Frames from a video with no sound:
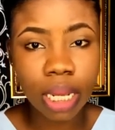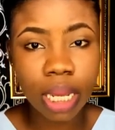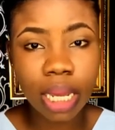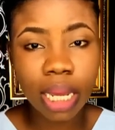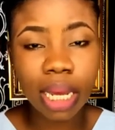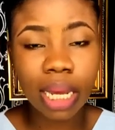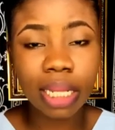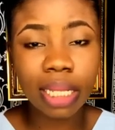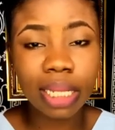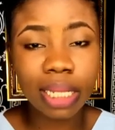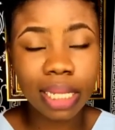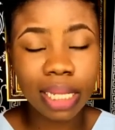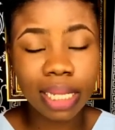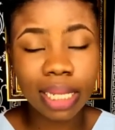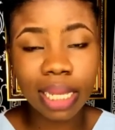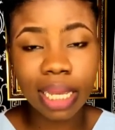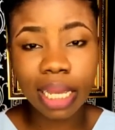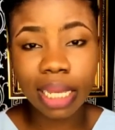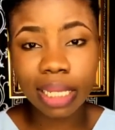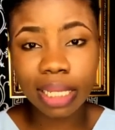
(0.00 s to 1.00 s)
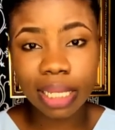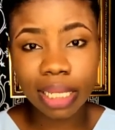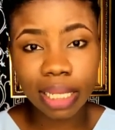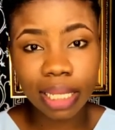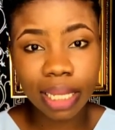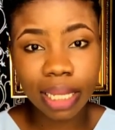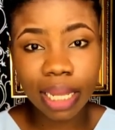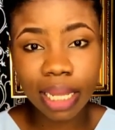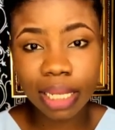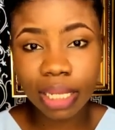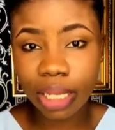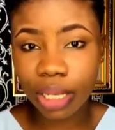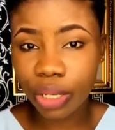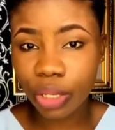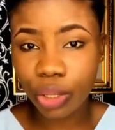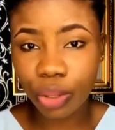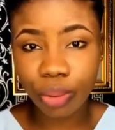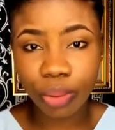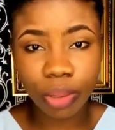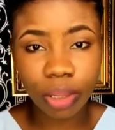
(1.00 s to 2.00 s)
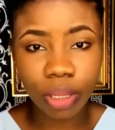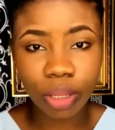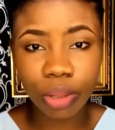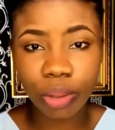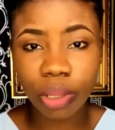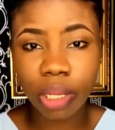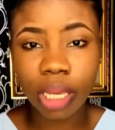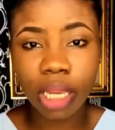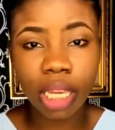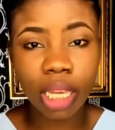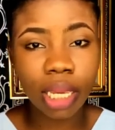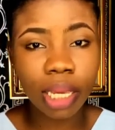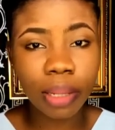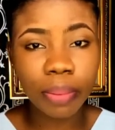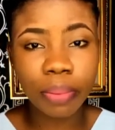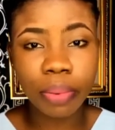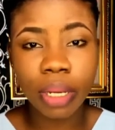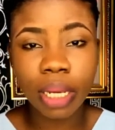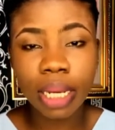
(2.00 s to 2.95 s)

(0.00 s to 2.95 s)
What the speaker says: and this is necessary to keep